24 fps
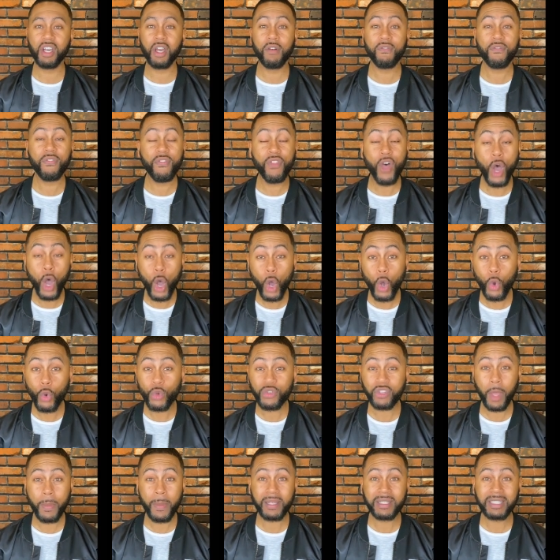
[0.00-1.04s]
those are
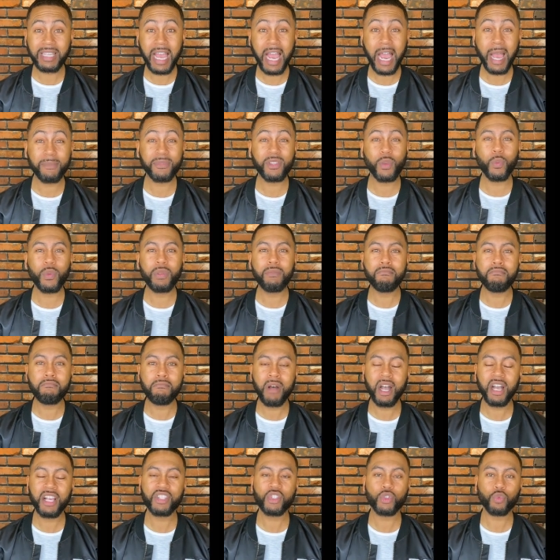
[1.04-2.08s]
the times that we
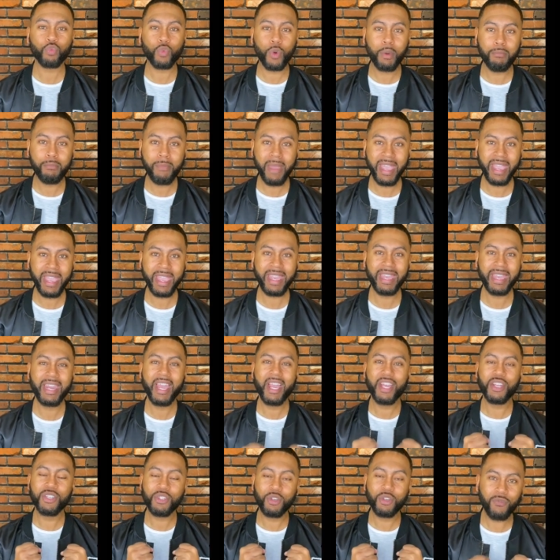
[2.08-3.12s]
must remain
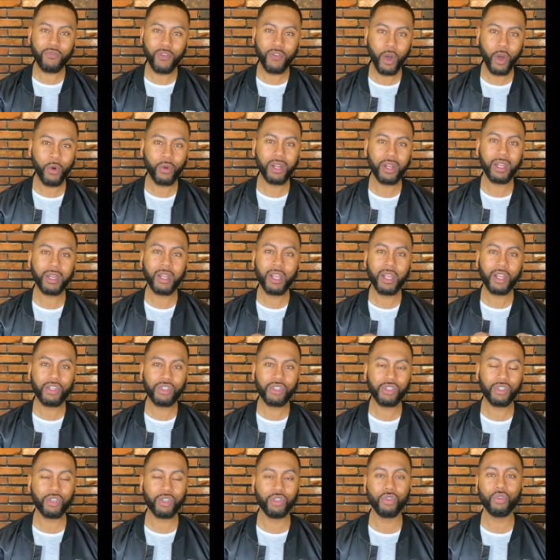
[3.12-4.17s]
devoted
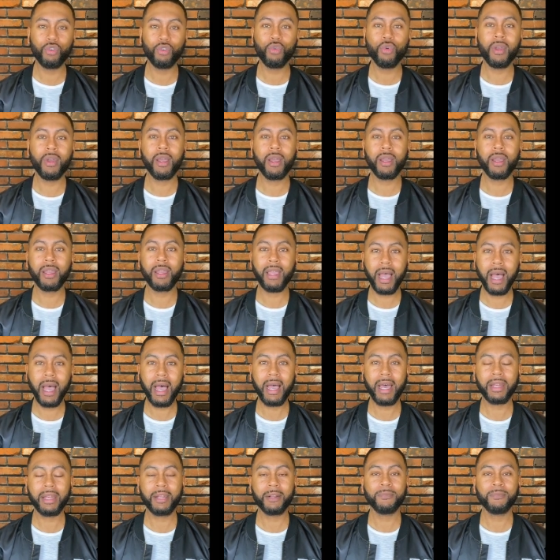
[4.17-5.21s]
to God.
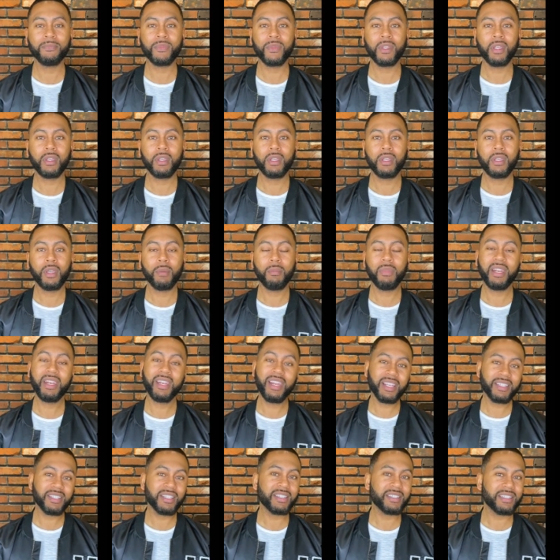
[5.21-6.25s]
But he
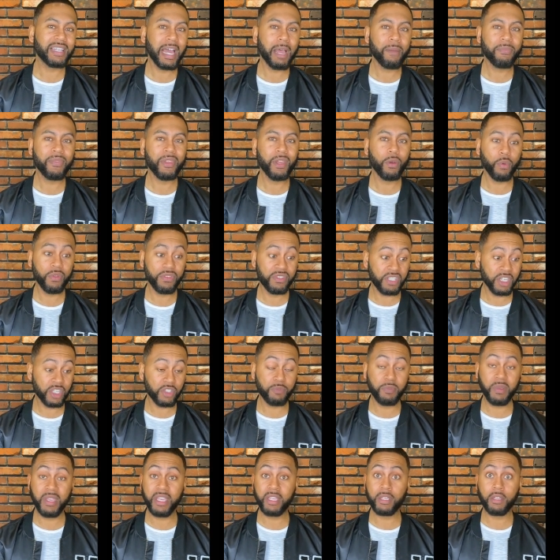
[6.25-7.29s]
doesn't stop there with just
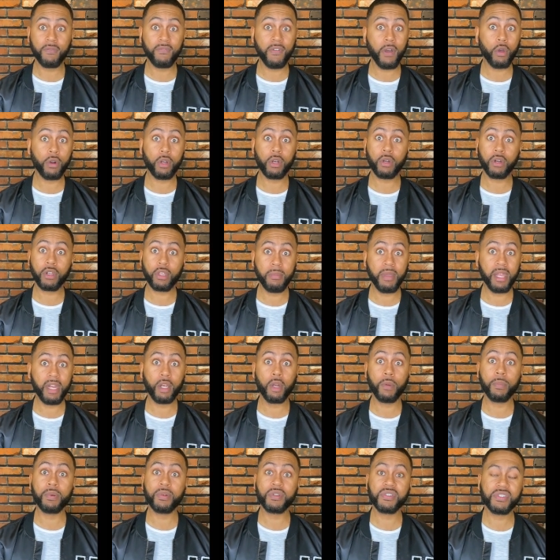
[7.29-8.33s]
being devoted or committed or
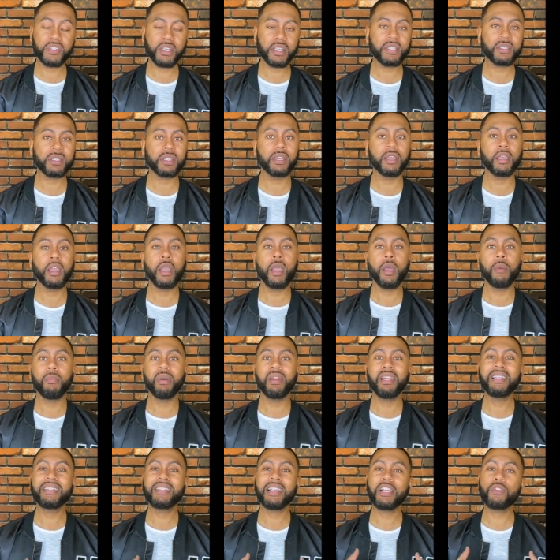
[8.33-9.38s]
persistent, but he
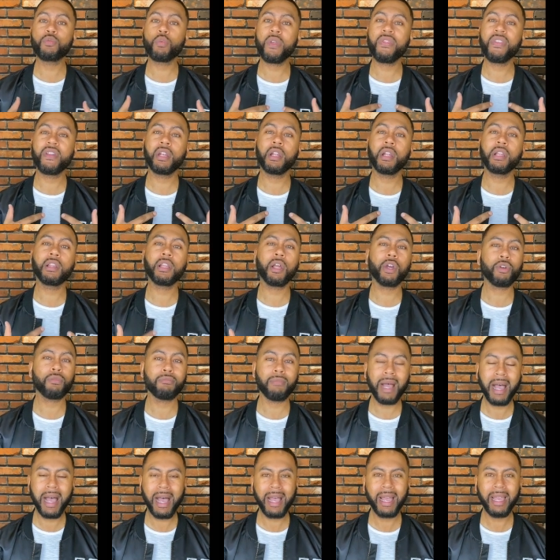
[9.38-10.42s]
says with an alert
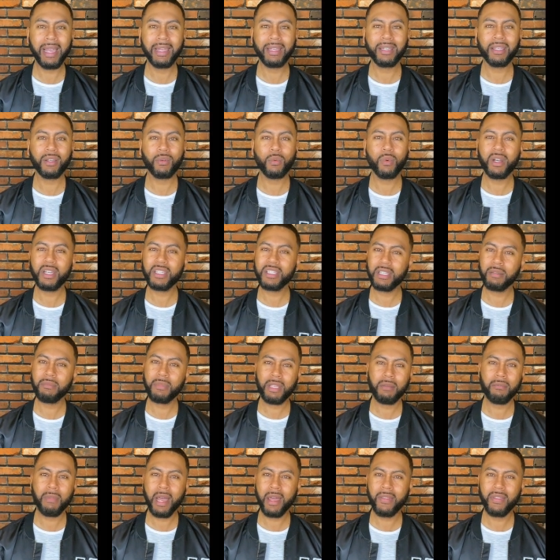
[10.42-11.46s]
mind. What does he mean
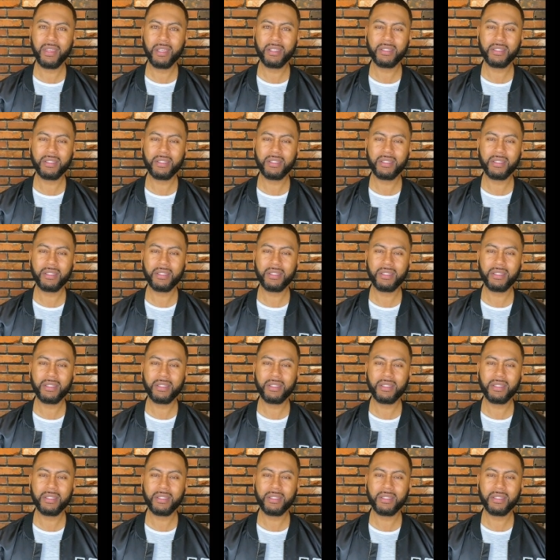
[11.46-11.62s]
by this?